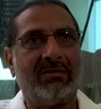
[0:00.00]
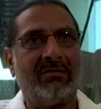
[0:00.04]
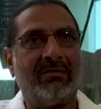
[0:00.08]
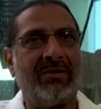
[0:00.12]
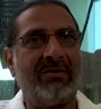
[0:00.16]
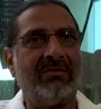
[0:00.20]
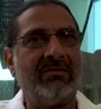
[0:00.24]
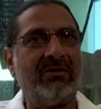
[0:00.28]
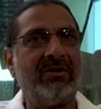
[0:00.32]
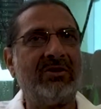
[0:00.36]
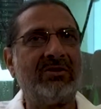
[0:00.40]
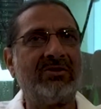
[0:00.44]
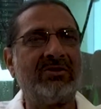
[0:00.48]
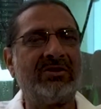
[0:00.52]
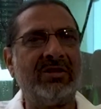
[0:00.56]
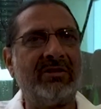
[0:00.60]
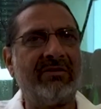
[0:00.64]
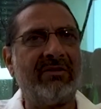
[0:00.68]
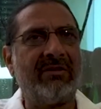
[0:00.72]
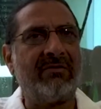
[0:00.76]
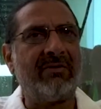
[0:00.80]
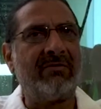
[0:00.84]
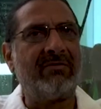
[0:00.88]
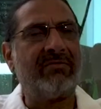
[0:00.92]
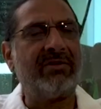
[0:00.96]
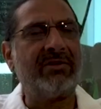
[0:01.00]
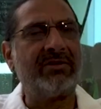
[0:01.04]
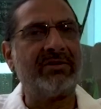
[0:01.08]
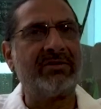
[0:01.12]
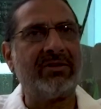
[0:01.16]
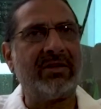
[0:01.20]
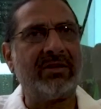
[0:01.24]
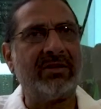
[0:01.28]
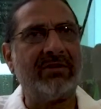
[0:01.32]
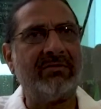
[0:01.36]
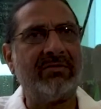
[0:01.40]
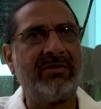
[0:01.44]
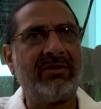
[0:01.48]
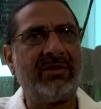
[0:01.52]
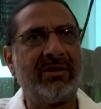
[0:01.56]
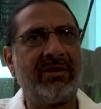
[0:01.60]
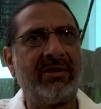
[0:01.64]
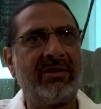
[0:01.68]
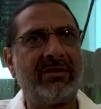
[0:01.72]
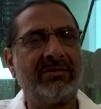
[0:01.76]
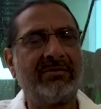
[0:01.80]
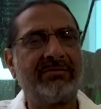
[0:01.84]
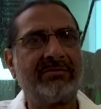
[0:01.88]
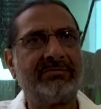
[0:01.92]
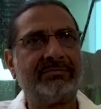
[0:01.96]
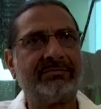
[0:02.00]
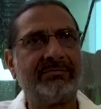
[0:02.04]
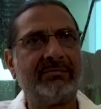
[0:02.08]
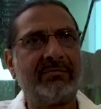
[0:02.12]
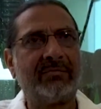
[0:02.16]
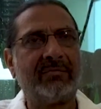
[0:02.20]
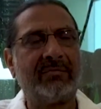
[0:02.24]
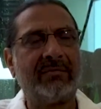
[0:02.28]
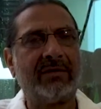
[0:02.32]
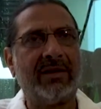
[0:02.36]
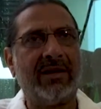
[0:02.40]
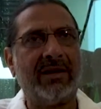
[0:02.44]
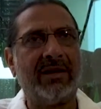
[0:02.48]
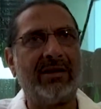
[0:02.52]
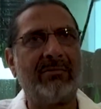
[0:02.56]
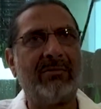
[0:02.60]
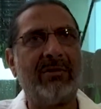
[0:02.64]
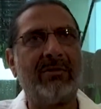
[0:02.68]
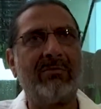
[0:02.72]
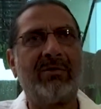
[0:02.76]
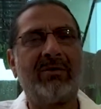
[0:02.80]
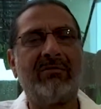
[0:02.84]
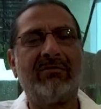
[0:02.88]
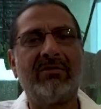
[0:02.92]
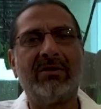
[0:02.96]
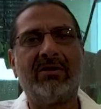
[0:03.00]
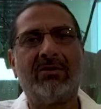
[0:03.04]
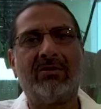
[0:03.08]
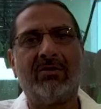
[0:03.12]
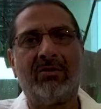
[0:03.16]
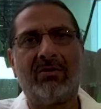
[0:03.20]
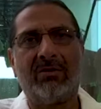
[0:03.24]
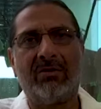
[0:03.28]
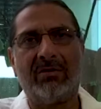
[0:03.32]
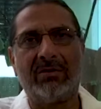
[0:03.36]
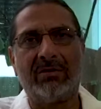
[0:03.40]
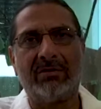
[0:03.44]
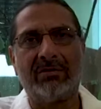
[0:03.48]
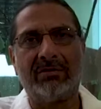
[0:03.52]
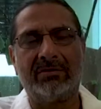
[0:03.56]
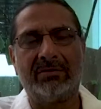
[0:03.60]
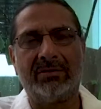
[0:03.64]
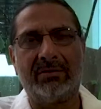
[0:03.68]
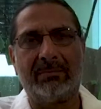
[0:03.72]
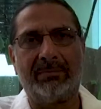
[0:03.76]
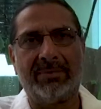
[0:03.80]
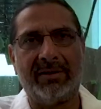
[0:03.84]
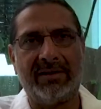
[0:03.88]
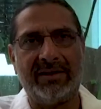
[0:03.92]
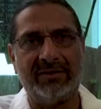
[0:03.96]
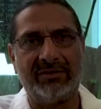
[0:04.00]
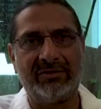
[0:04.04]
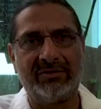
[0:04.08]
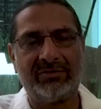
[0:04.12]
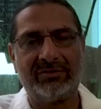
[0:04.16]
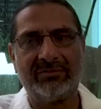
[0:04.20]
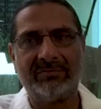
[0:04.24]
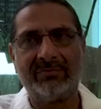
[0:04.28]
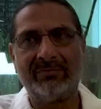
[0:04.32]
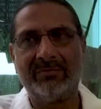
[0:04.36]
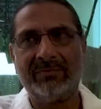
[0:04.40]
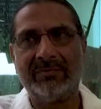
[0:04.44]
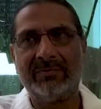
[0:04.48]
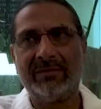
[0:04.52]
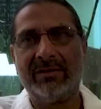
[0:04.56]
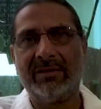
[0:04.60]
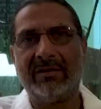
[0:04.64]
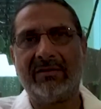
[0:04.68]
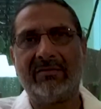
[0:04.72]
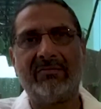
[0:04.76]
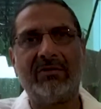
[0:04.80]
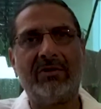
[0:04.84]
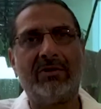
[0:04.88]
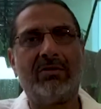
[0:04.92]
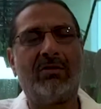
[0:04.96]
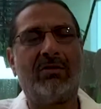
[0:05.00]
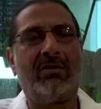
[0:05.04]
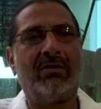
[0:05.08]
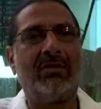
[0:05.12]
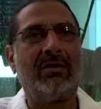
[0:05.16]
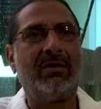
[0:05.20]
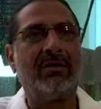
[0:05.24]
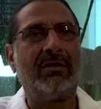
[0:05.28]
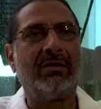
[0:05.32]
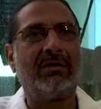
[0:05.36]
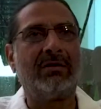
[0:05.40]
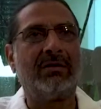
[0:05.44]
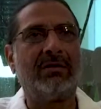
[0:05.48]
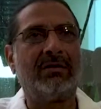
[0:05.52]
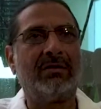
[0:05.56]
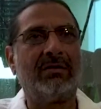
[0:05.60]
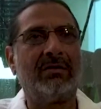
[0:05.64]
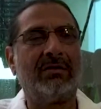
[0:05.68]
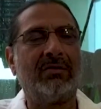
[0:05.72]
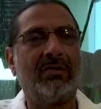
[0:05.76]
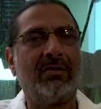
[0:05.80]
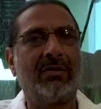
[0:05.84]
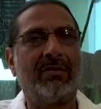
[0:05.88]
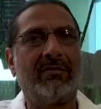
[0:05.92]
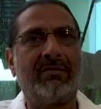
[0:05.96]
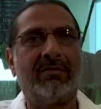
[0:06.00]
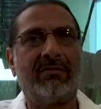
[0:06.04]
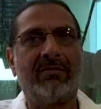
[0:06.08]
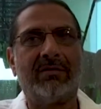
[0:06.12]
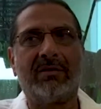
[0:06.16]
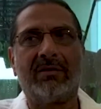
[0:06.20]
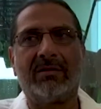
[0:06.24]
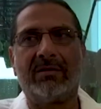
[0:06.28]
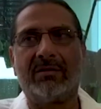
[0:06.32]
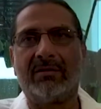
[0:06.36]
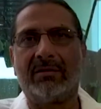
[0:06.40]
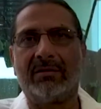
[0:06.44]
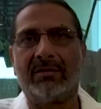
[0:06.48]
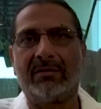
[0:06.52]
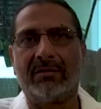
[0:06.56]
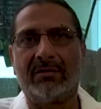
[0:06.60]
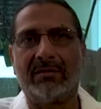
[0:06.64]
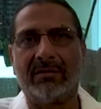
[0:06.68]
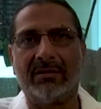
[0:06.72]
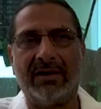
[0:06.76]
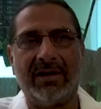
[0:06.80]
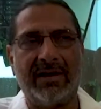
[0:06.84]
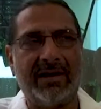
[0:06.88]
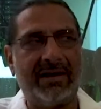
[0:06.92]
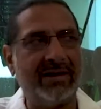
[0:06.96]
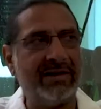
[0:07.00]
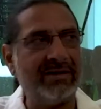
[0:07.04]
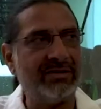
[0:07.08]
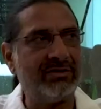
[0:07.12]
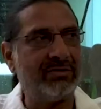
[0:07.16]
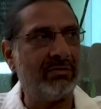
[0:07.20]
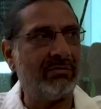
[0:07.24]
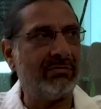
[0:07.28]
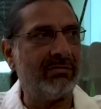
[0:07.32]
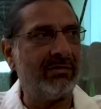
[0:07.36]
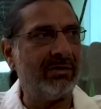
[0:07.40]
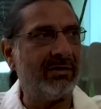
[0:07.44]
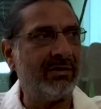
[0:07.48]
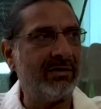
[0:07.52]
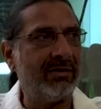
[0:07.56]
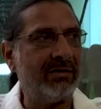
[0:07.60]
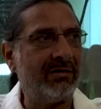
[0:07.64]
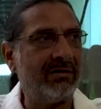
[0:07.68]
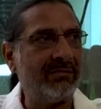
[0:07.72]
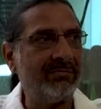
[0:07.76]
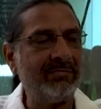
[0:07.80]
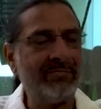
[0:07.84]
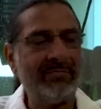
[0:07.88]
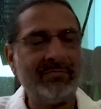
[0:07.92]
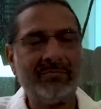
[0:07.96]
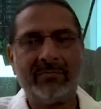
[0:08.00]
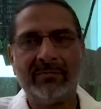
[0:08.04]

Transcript: When we received our first certificate, I remember we called press, we called a lot of our clients over here,